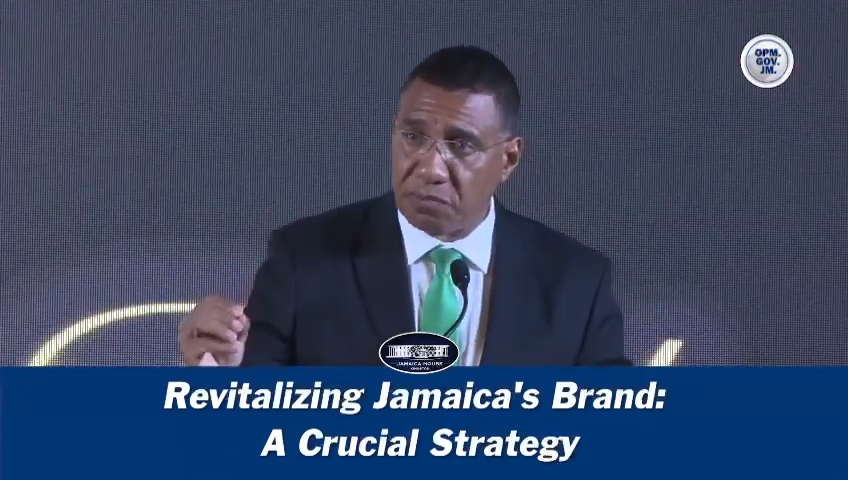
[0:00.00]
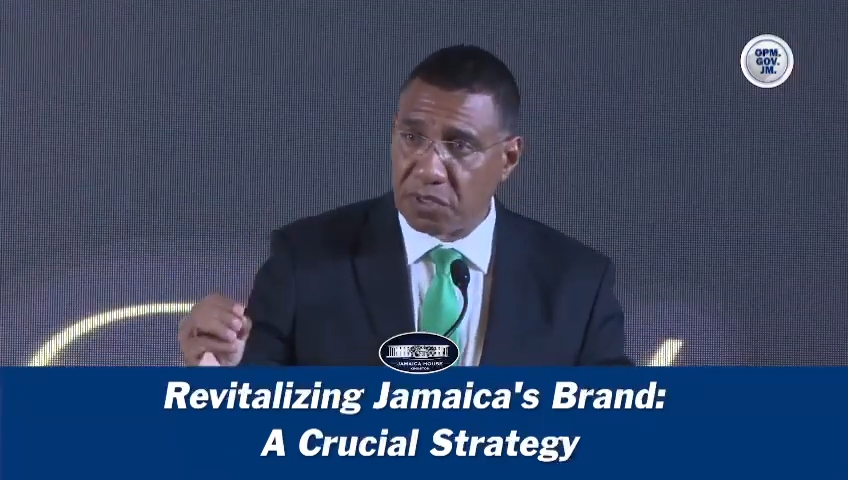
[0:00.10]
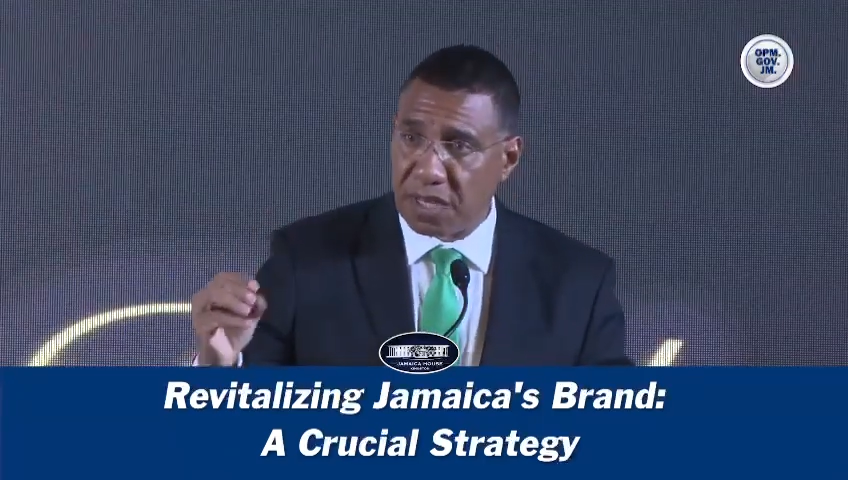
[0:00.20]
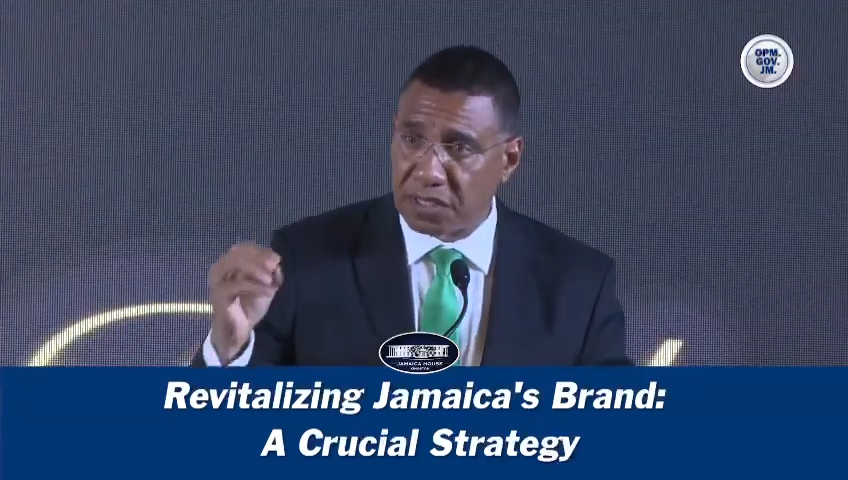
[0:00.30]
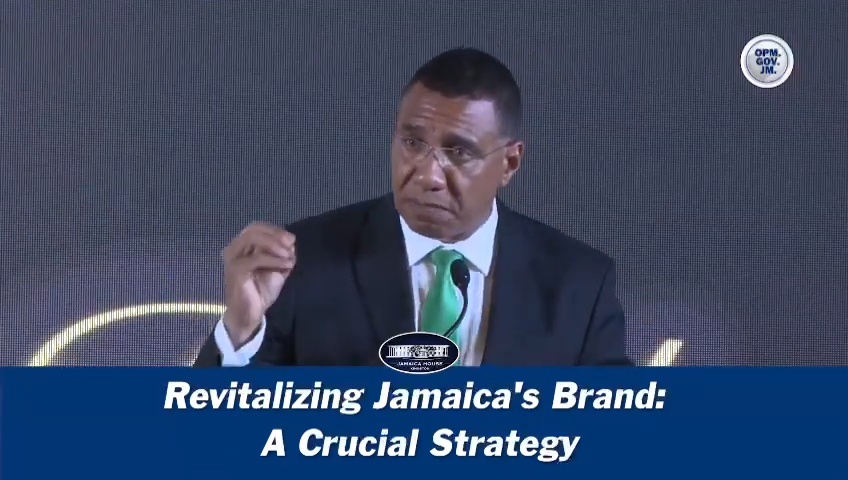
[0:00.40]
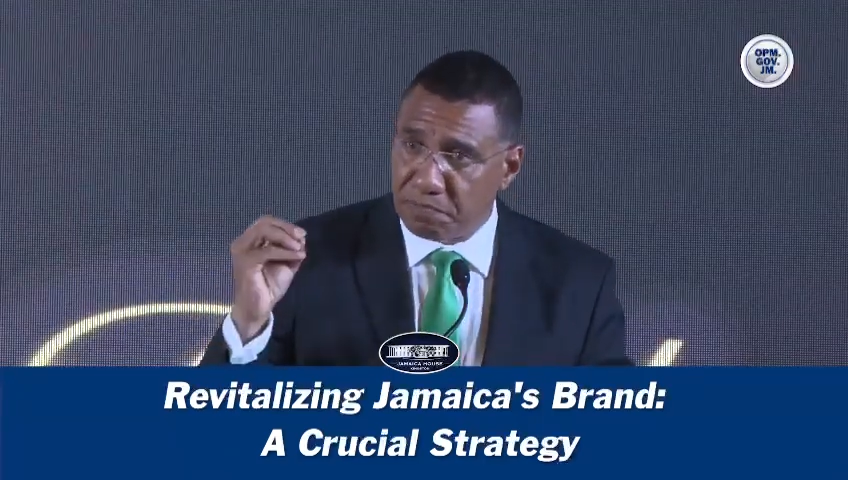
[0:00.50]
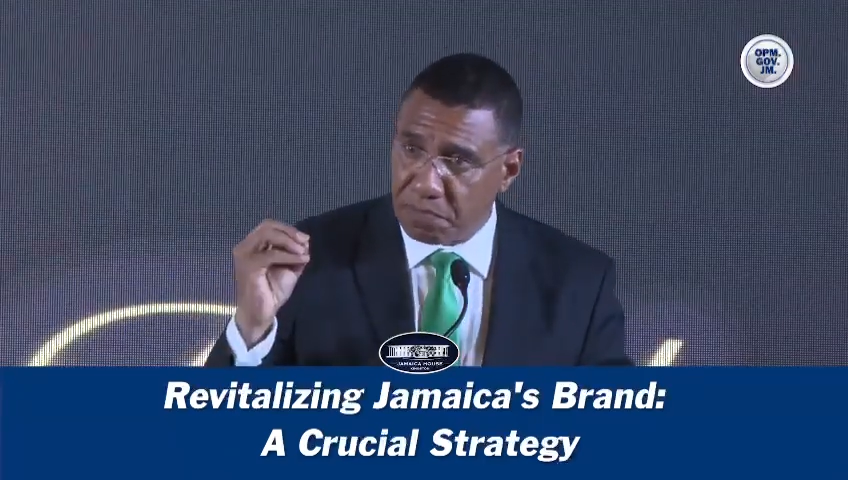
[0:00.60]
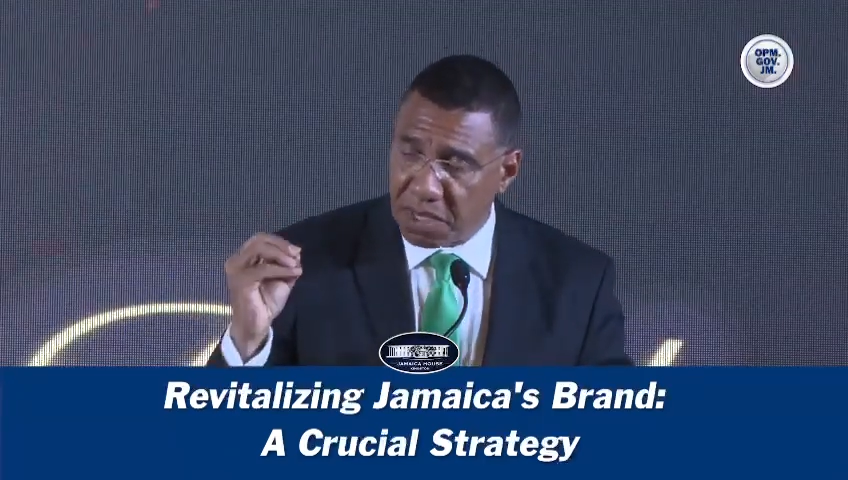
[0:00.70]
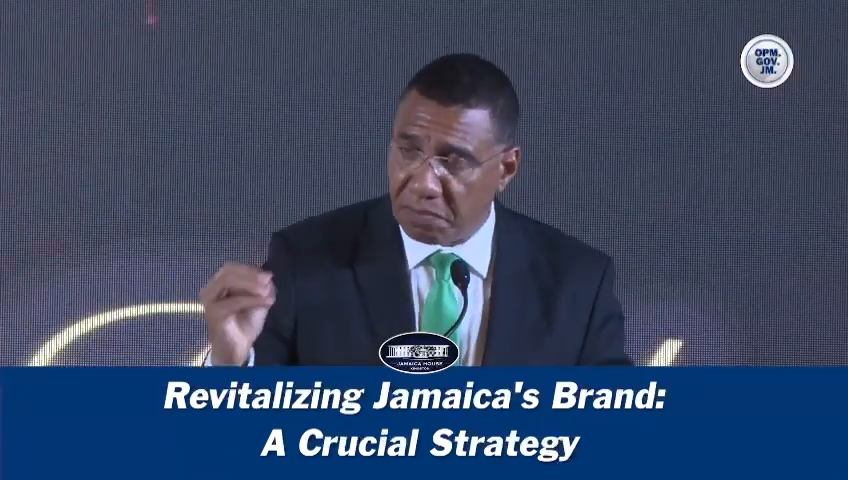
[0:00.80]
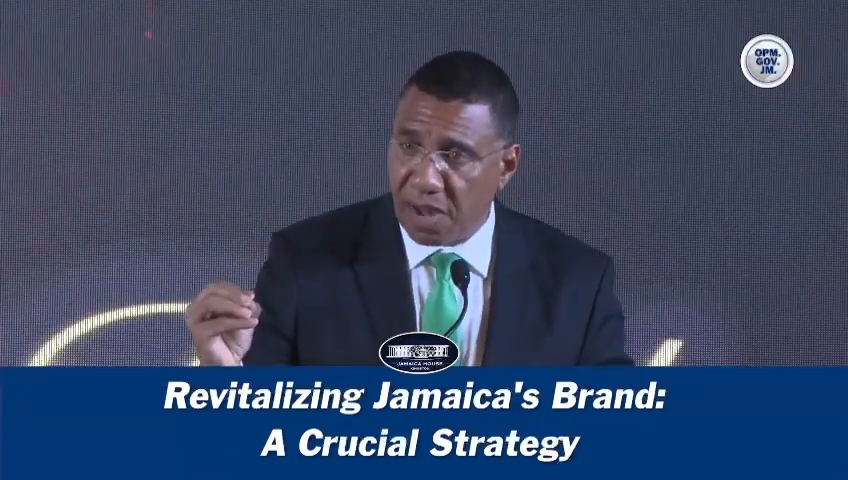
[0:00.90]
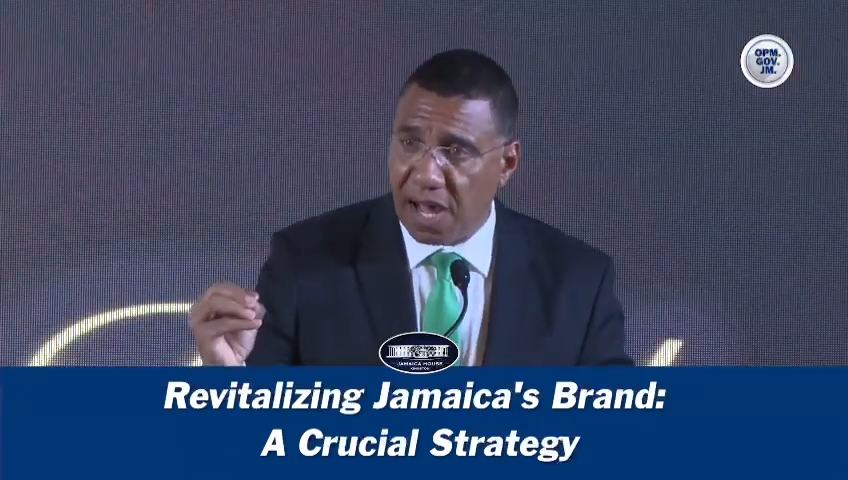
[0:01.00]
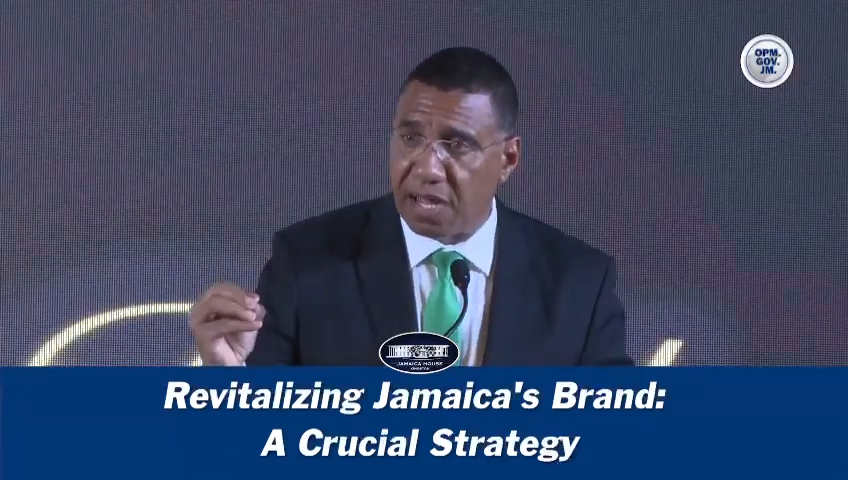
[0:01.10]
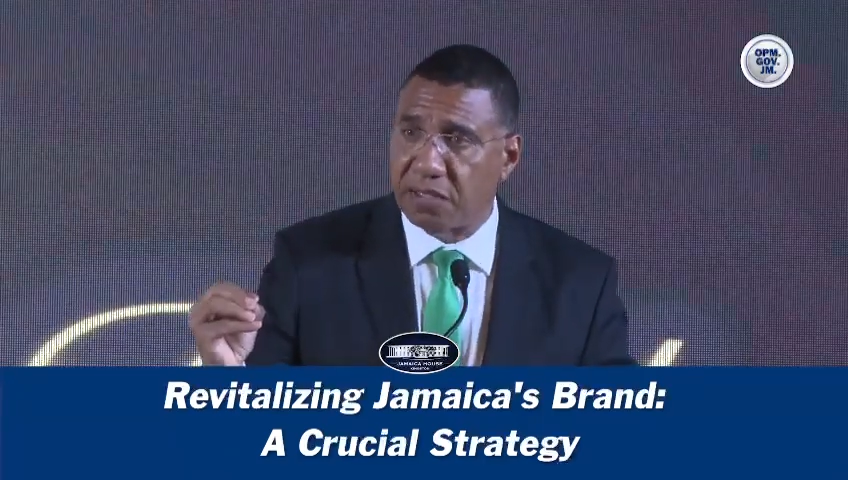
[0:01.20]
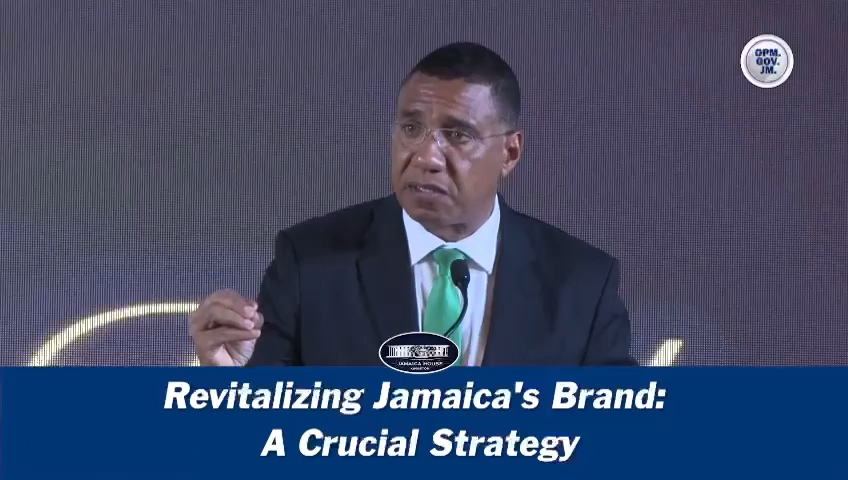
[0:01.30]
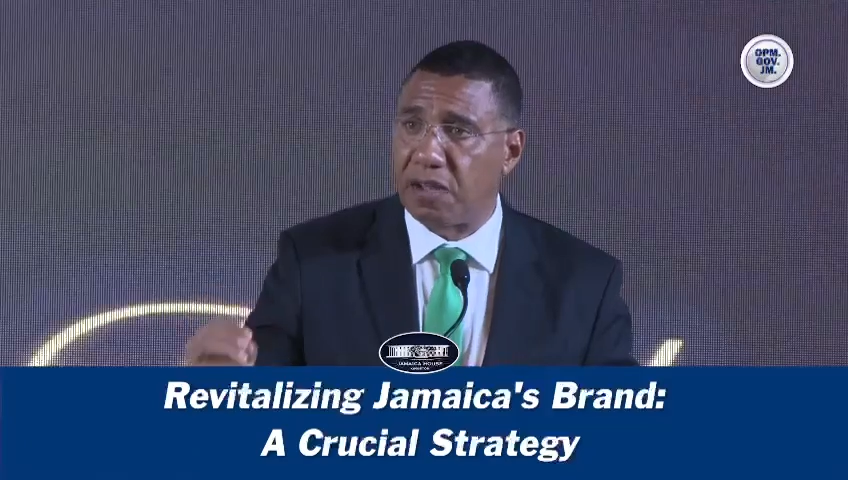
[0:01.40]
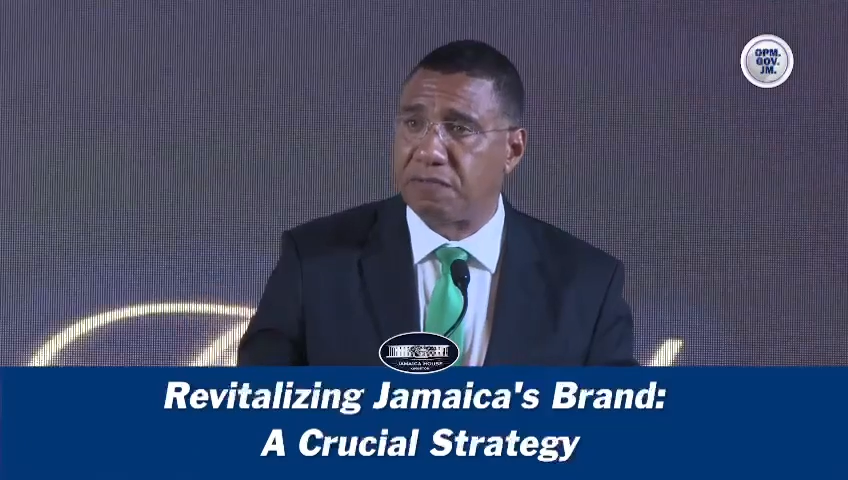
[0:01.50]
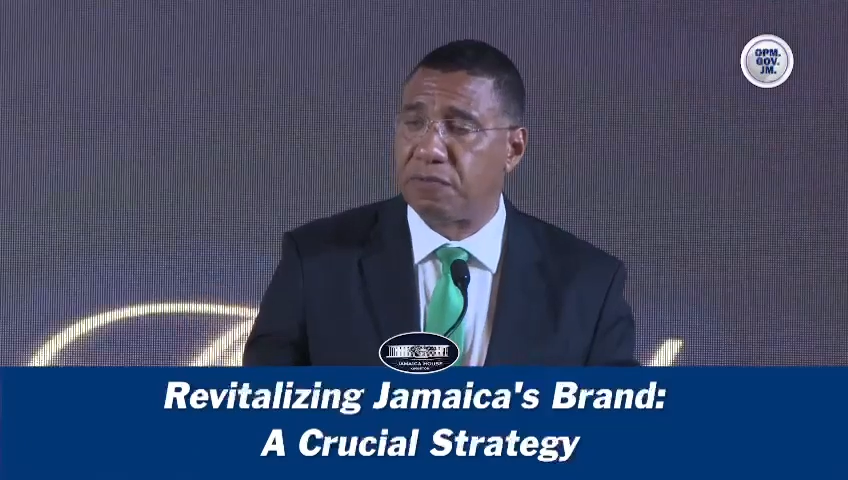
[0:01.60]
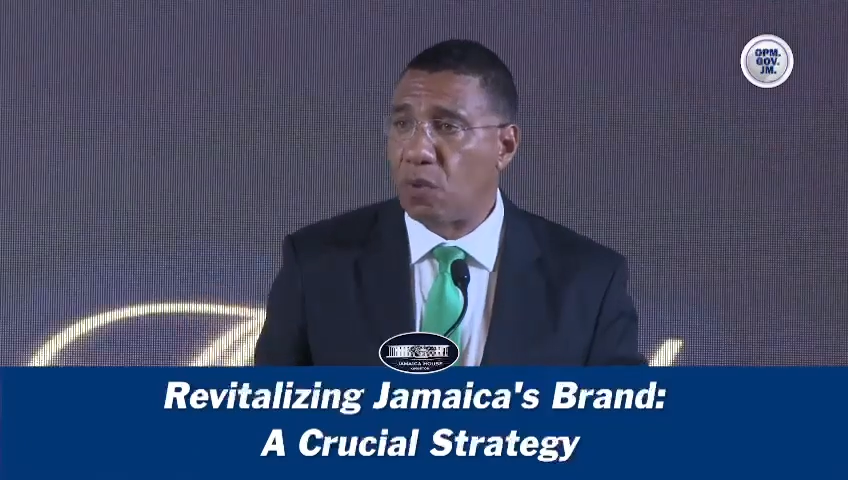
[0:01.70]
So that's a big part of